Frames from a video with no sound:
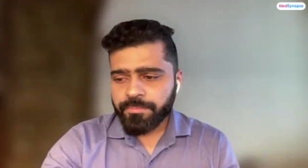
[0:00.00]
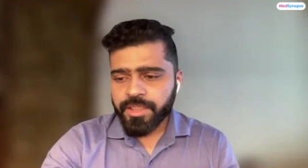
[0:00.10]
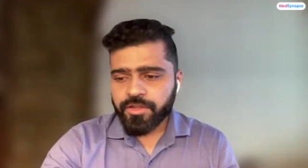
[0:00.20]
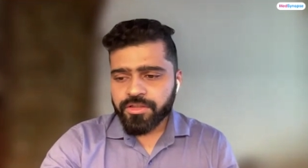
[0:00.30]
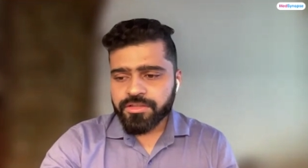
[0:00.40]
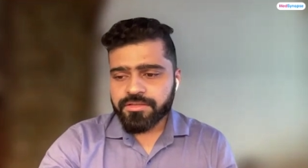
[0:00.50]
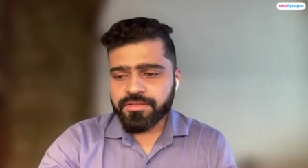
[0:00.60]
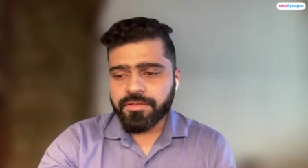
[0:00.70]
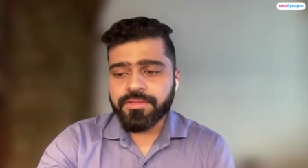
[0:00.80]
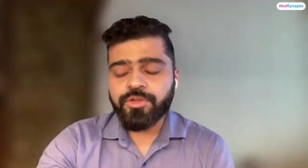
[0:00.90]

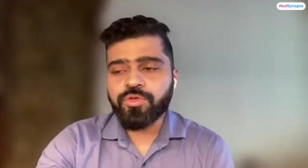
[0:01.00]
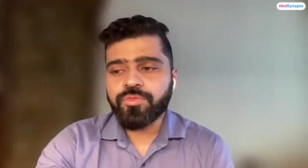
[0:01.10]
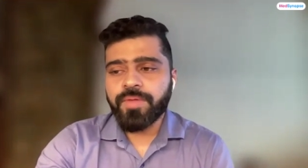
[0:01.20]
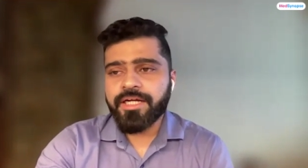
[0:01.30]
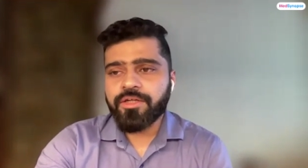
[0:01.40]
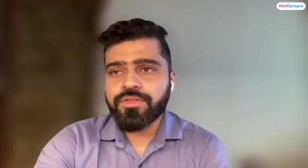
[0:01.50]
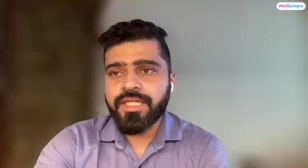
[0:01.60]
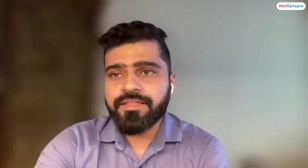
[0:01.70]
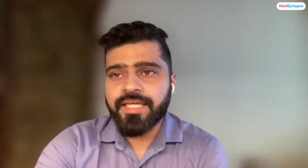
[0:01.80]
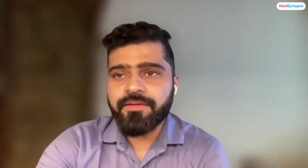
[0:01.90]
because you might know
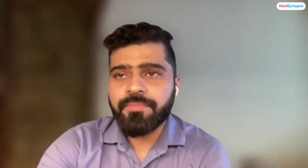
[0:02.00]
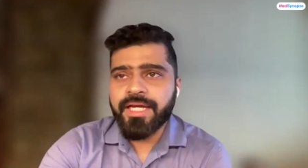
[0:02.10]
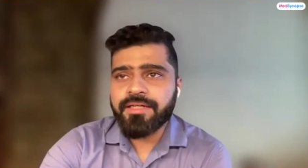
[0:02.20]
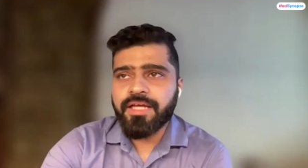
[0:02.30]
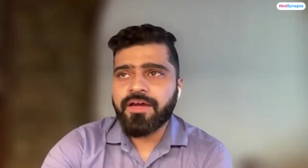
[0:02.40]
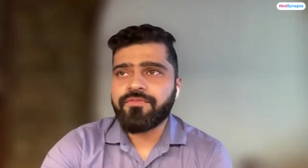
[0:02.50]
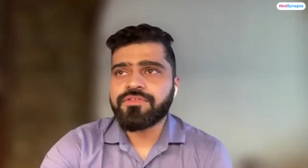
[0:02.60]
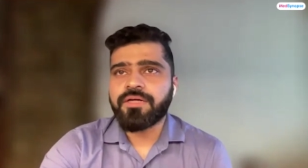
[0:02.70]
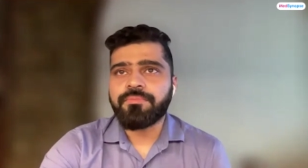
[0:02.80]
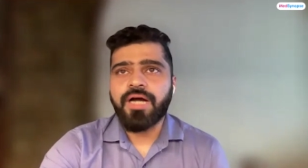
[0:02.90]
that they might have
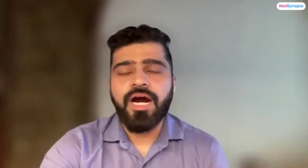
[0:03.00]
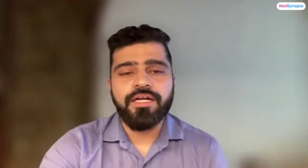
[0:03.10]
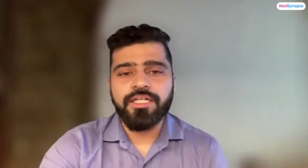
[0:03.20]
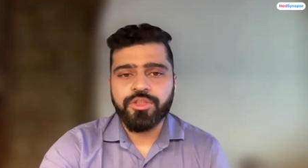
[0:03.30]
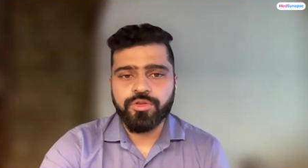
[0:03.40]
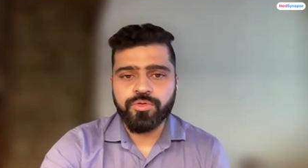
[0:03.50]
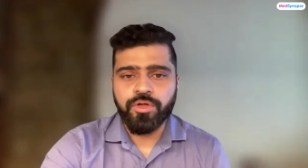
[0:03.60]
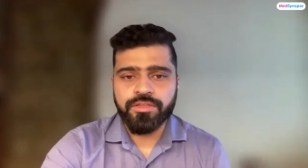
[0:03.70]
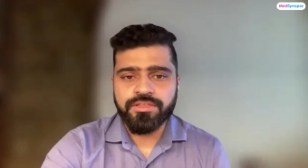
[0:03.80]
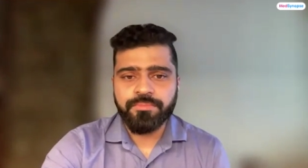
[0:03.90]
some heart issue
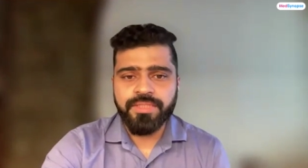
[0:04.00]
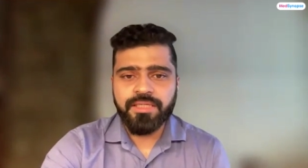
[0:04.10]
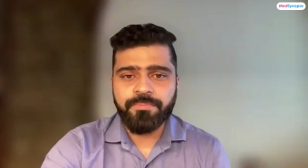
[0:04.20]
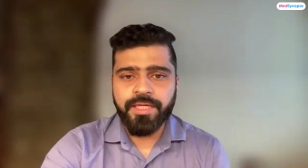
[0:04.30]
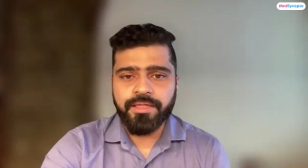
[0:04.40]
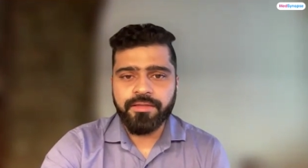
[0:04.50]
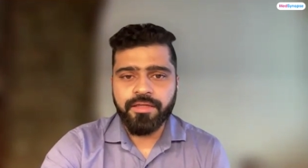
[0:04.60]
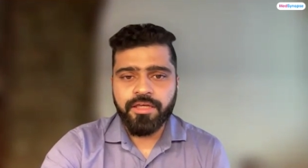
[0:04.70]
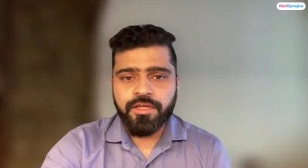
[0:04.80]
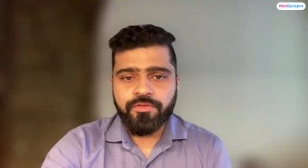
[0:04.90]
or some knee pain
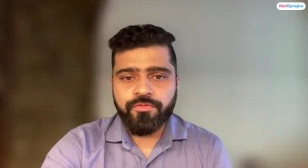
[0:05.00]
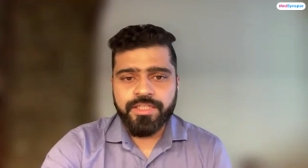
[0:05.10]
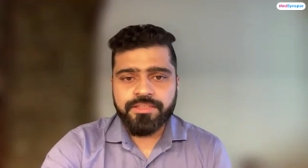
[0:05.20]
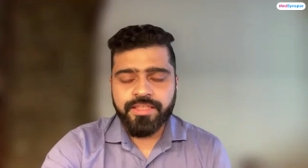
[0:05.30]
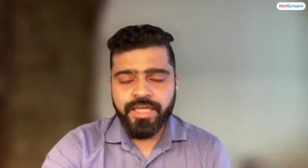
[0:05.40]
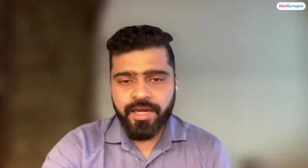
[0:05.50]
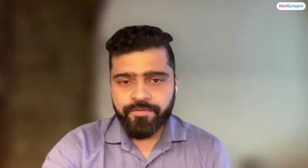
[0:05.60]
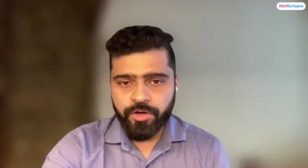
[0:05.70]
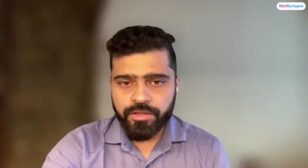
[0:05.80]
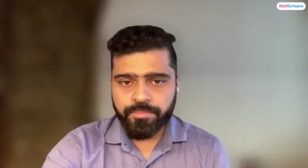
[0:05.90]
which they have
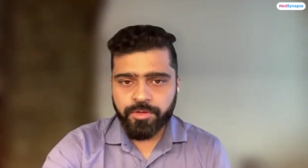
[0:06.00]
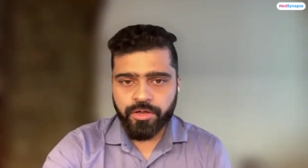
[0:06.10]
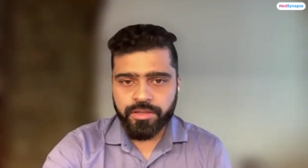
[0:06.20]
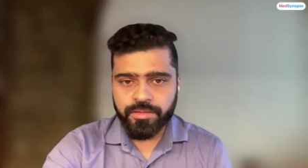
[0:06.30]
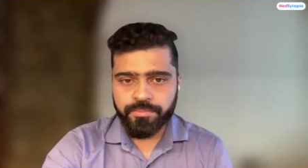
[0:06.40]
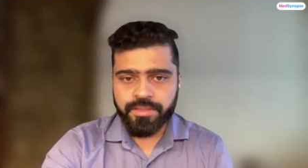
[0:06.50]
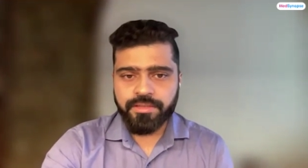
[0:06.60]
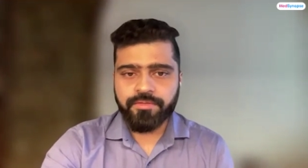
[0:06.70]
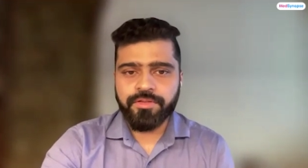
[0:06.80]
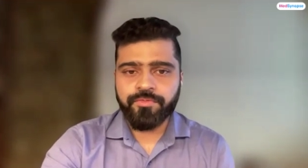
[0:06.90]
not brought up.
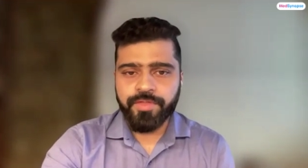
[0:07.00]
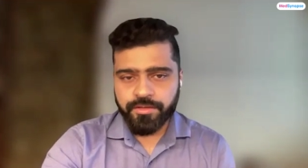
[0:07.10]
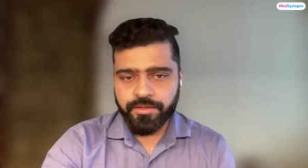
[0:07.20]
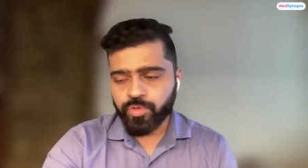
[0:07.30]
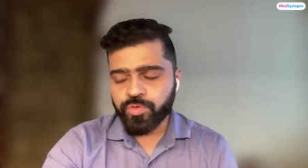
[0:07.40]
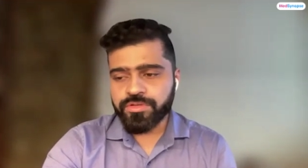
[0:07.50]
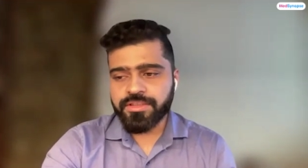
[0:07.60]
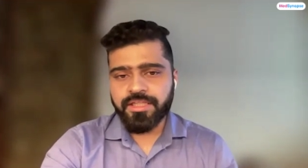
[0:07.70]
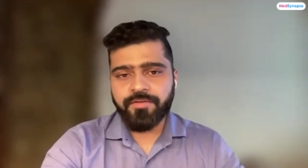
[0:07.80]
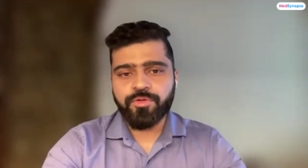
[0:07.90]
You
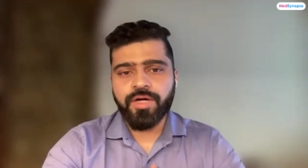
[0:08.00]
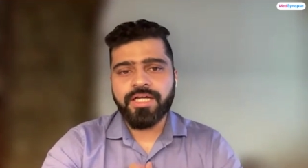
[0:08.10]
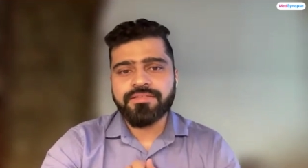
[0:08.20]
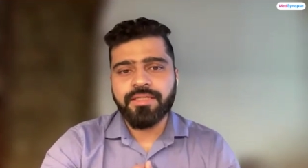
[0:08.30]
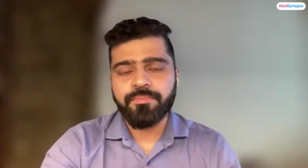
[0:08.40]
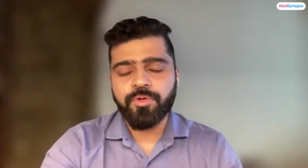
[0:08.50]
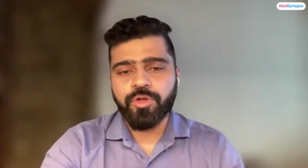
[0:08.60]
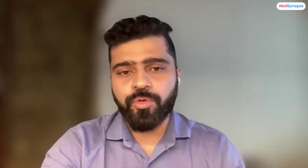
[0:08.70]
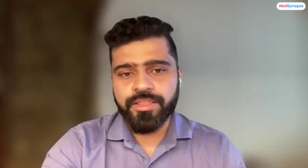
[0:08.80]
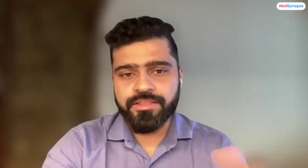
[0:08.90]
still have to ask them
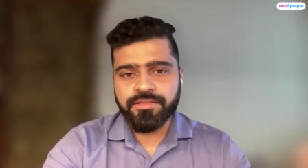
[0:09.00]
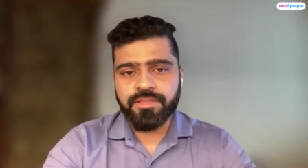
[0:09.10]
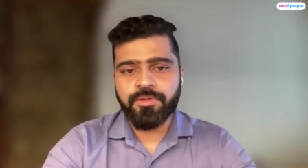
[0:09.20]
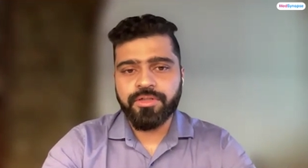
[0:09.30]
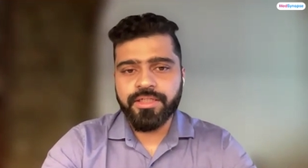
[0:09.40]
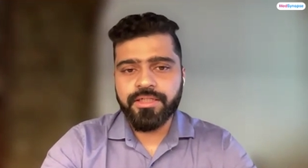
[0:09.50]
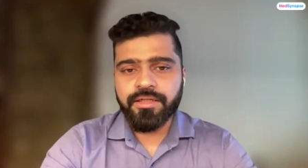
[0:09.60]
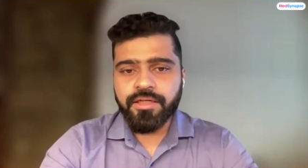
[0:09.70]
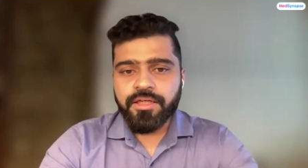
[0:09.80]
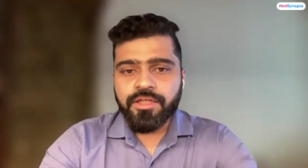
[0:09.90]
more questions about it.
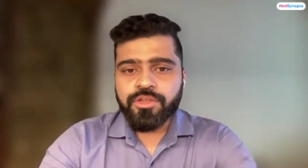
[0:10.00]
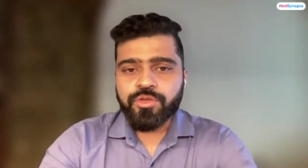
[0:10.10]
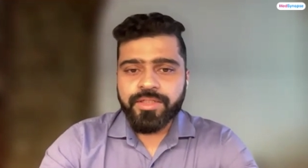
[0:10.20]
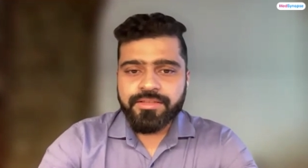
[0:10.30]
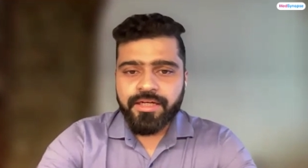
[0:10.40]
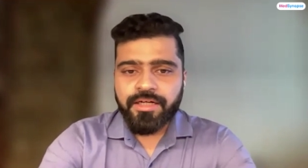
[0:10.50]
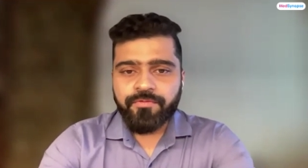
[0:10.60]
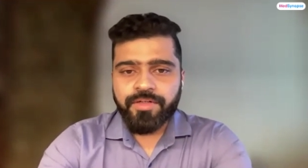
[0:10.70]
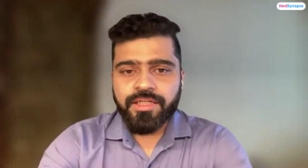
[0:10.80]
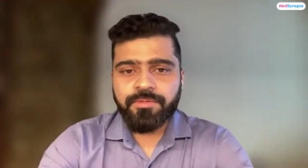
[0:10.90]
So once they are
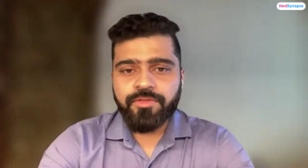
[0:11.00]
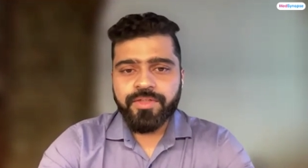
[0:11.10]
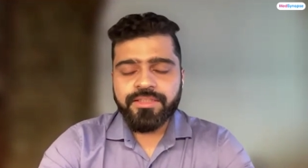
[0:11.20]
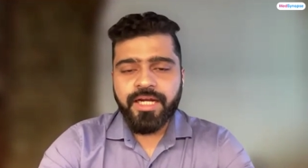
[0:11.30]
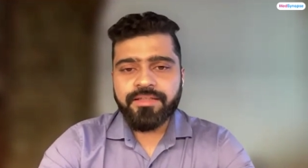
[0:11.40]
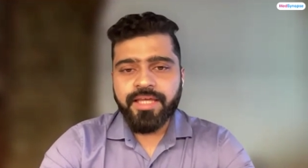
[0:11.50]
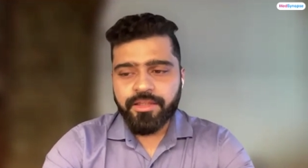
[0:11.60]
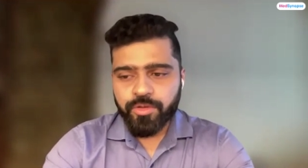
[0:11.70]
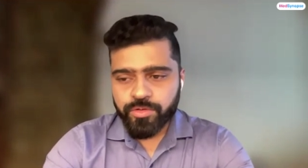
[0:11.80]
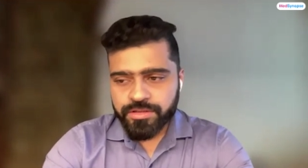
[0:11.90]
comfortable with that,
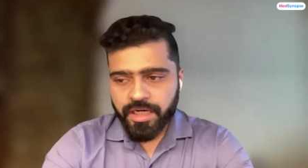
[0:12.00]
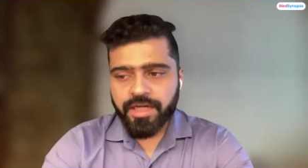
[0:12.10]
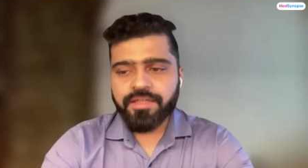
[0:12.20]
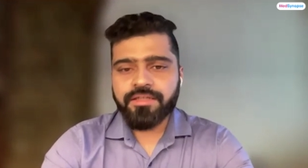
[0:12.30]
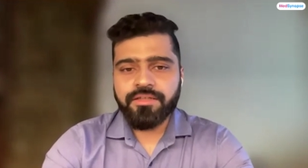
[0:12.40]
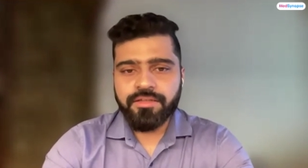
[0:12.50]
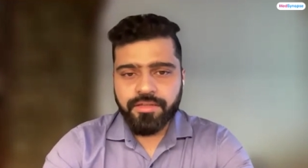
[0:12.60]
then you start